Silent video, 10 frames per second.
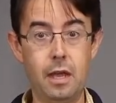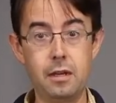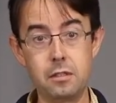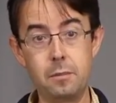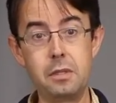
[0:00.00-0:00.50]
And I
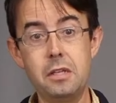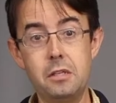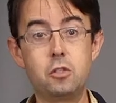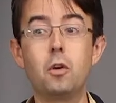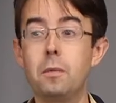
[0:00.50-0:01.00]
said,
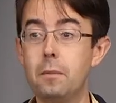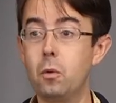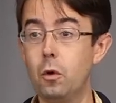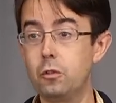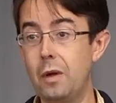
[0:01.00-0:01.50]
please join my
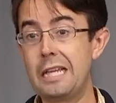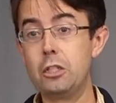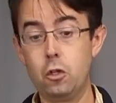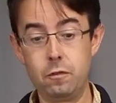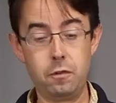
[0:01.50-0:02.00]
board so I can
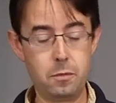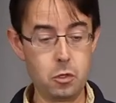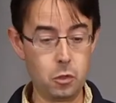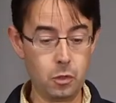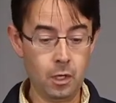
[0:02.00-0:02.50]
learn from
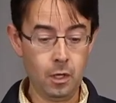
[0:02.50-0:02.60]
you.